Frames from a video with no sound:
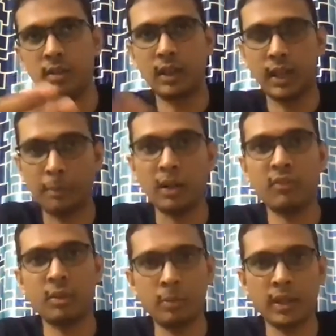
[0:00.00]
apart
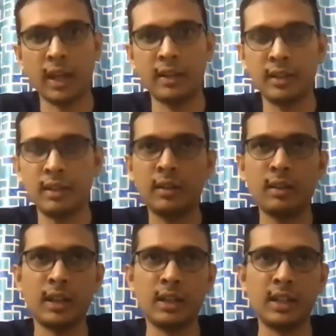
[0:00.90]
from career,
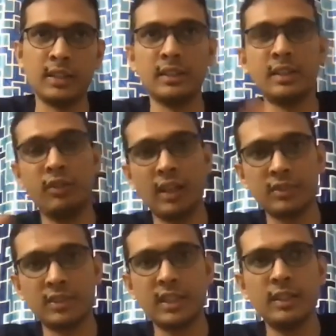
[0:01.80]
I think we have
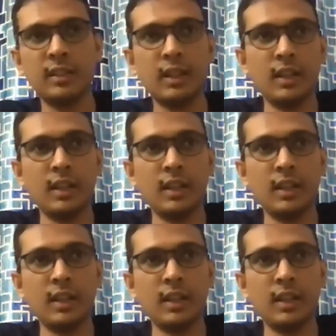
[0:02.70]
seen